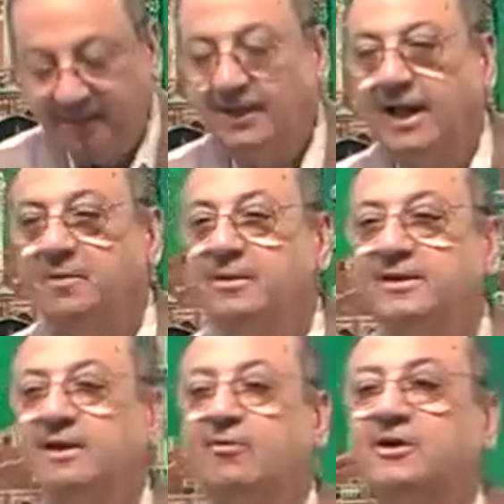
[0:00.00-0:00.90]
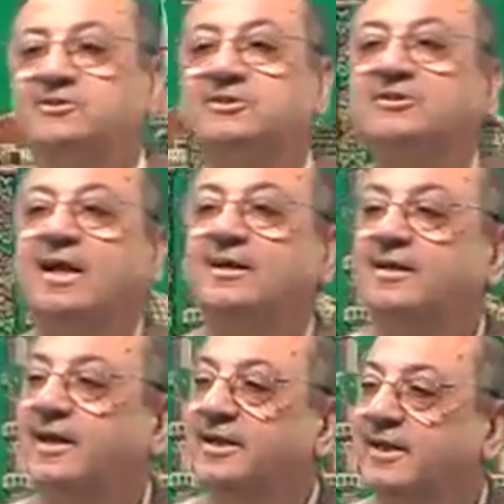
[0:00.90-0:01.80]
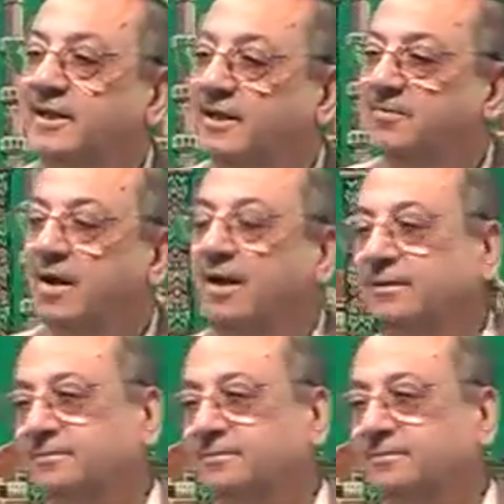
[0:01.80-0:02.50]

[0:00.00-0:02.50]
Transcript: And brother, what is this al-karima?